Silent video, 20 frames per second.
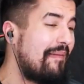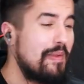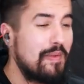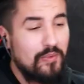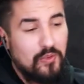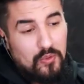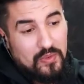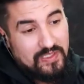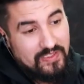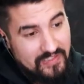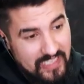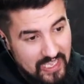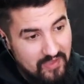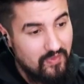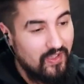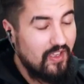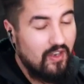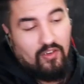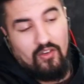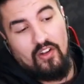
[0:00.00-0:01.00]
People who are
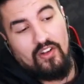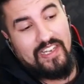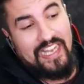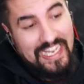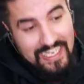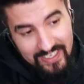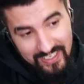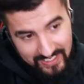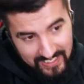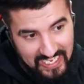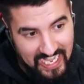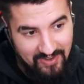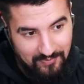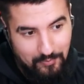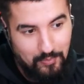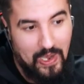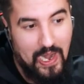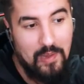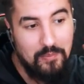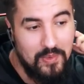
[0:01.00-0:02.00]
saving are innately gonna have a
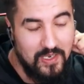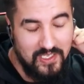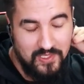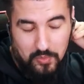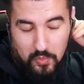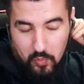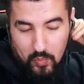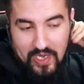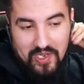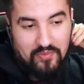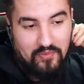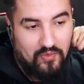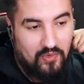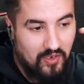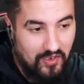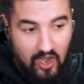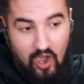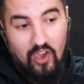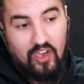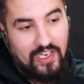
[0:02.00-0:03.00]
problem because we're waiting
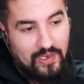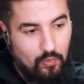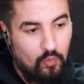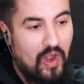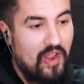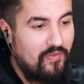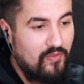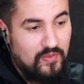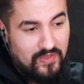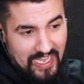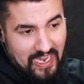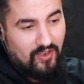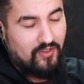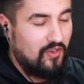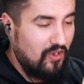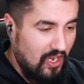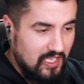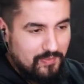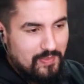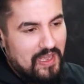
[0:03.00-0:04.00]
for our waifu
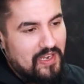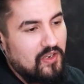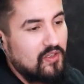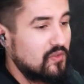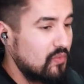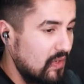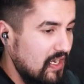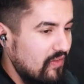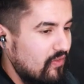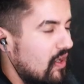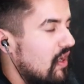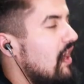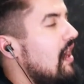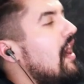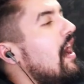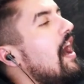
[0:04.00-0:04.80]
character, husbandos, whatever.